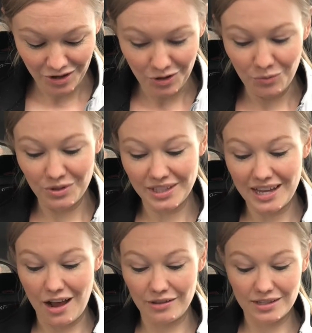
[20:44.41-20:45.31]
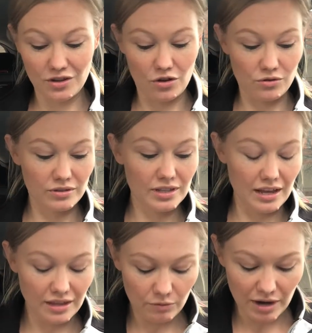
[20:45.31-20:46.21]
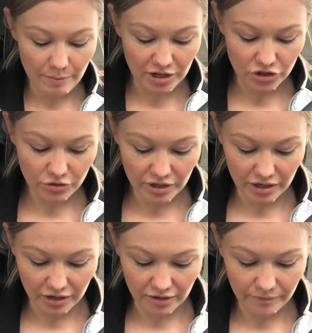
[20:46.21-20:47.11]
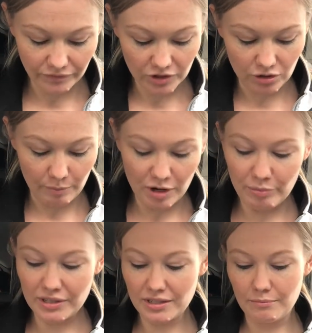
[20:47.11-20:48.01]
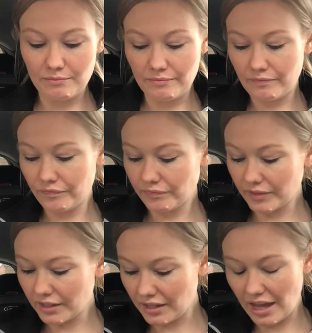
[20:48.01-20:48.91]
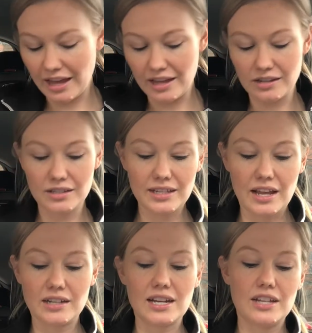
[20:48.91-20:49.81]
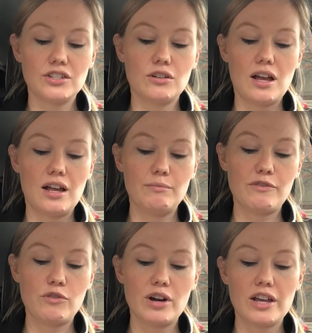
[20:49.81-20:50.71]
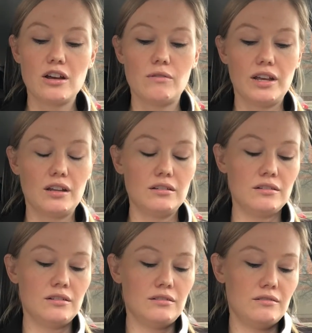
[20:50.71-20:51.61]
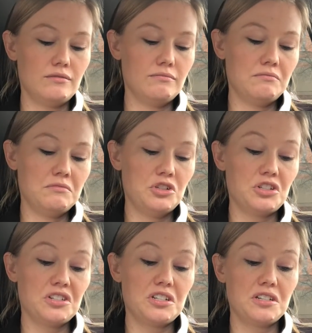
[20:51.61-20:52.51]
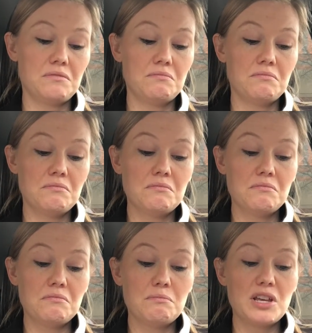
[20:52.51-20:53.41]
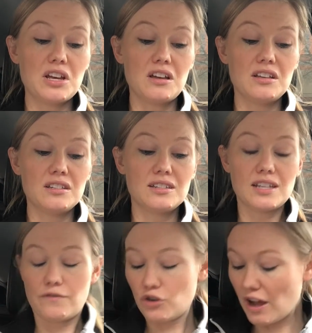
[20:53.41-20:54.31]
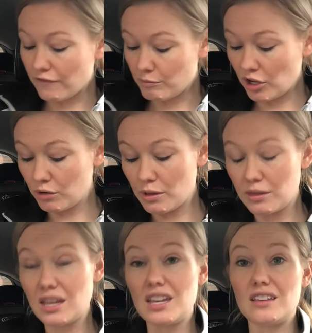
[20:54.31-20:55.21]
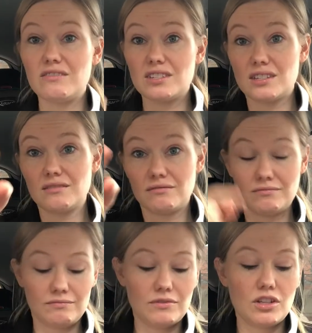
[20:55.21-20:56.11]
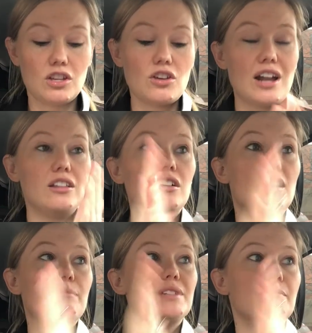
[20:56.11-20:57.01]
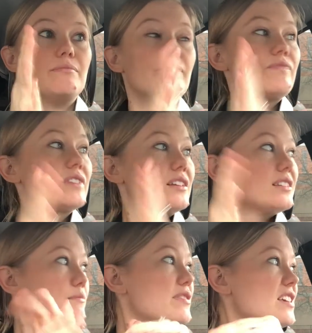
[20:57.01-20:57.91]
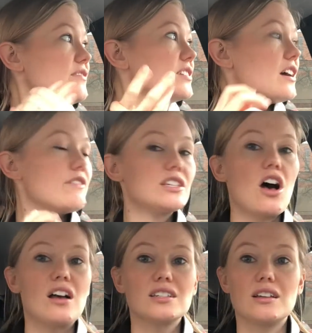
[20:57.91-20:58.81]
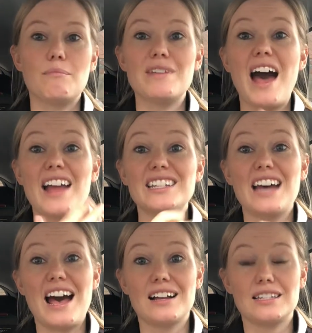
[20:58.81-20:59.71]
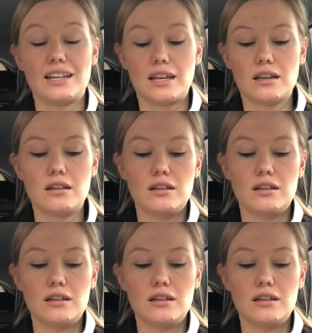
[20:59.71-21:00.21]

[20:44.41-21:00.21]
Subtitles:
We'll see how this goes. I think what I'm going to do here, so I'm going to put some hand sanitizer on before I go in. Just because if you're not familiar with thieves, you got to look up some thieves stuff. It's awesome, non-toxic.